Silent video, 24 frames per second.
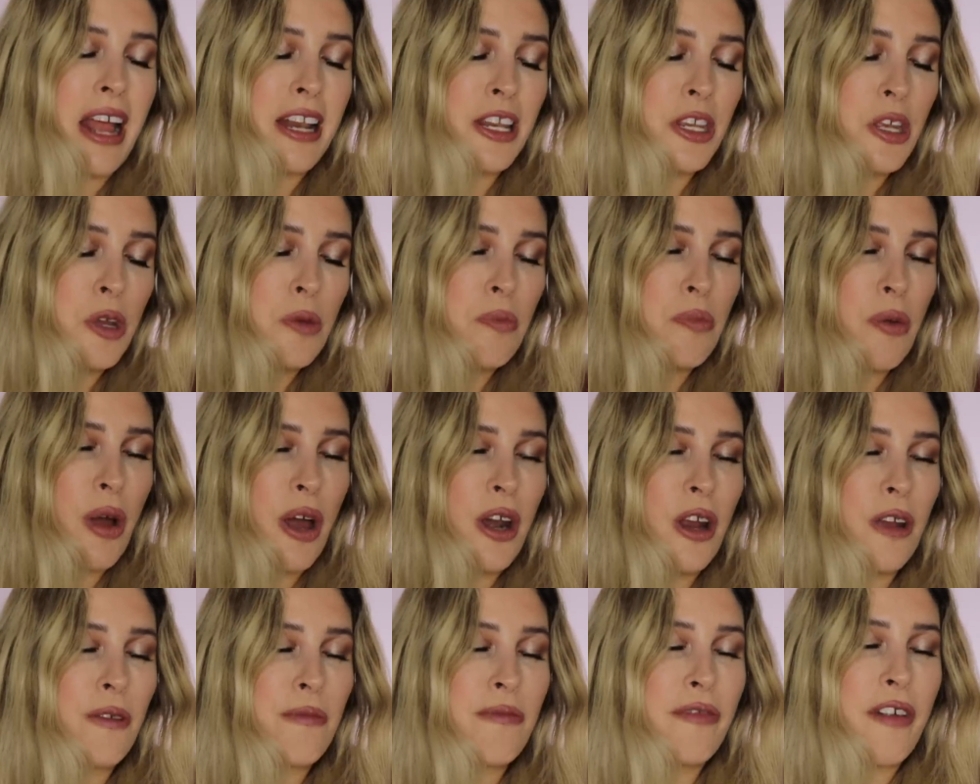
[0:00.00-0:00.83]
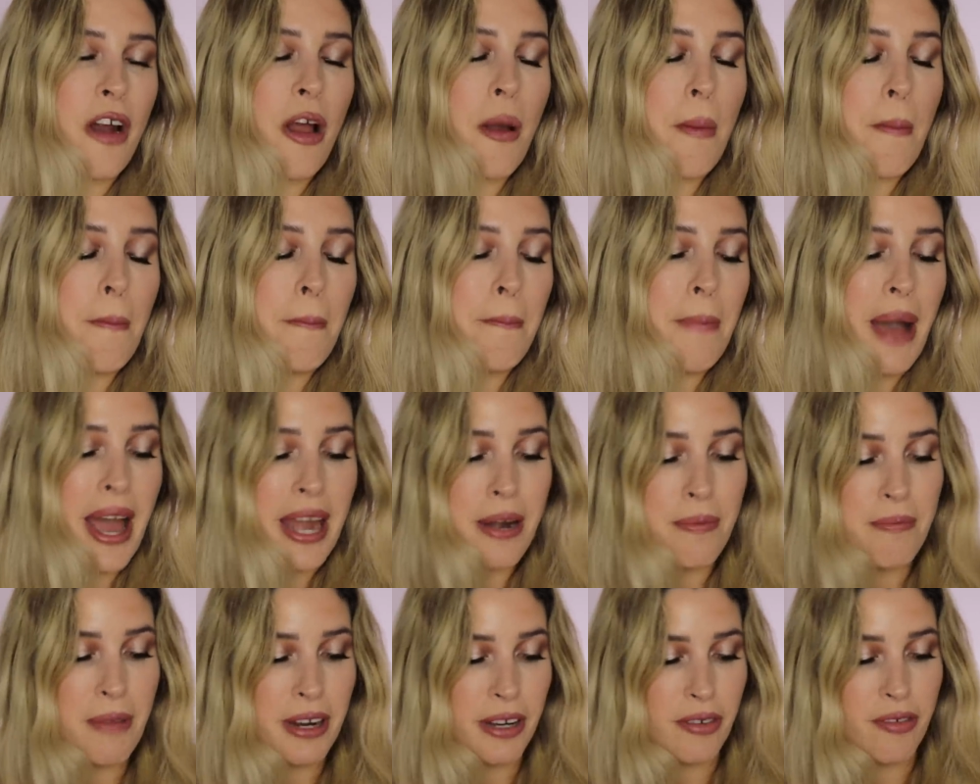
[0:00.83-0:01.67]
A new product from
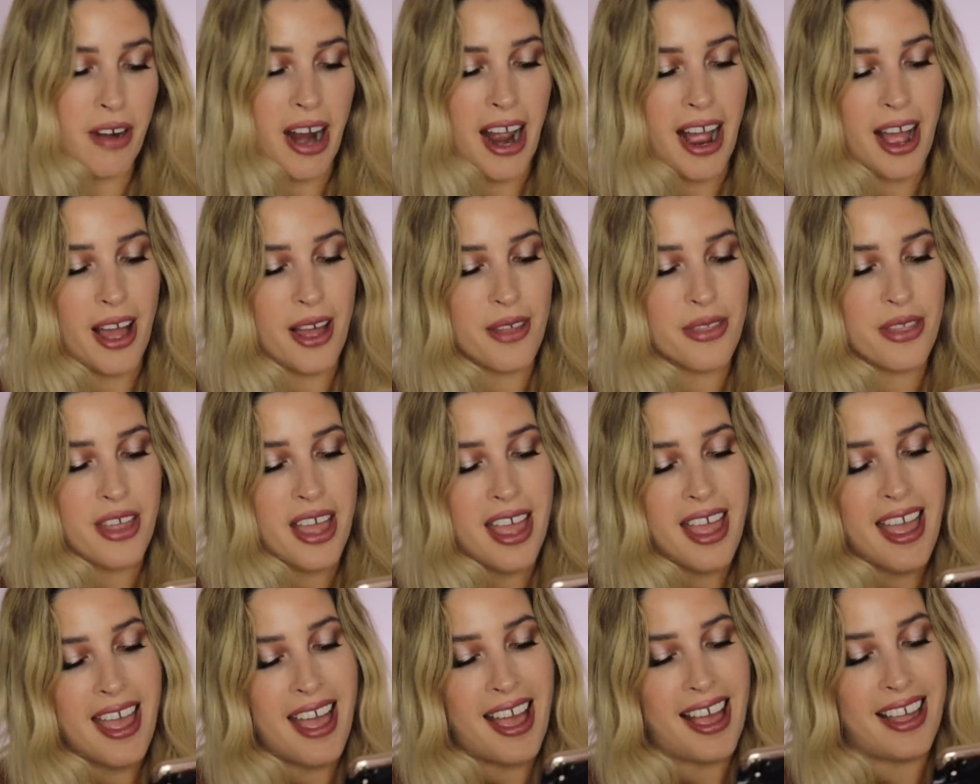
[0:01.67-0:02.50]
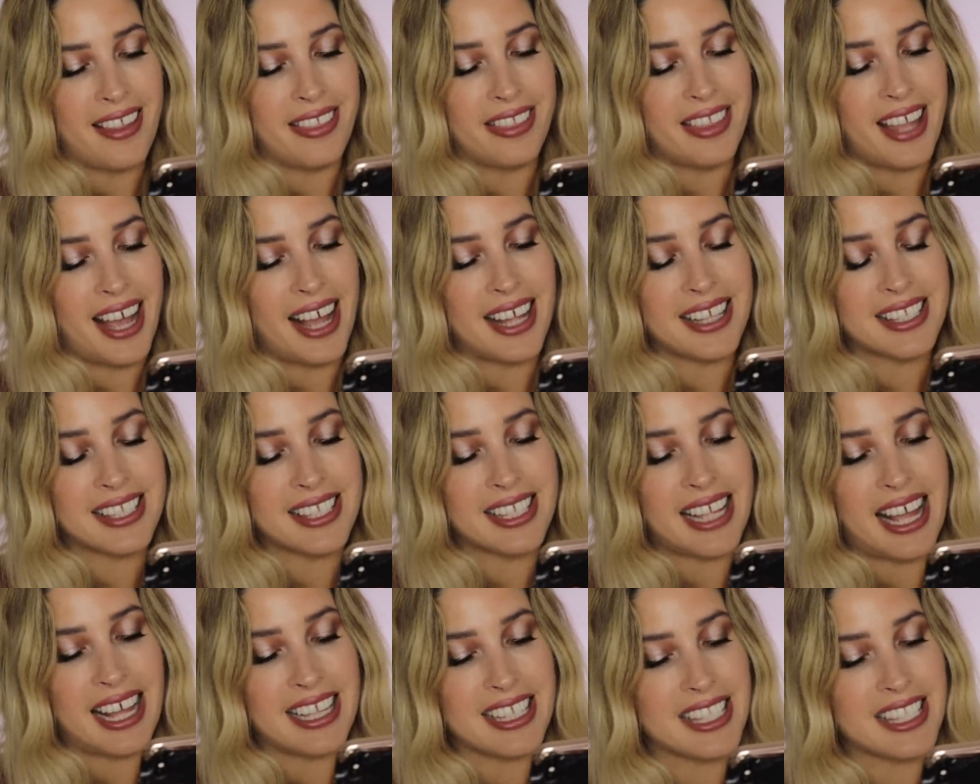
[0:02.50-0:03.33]
Pat McGrath and that's a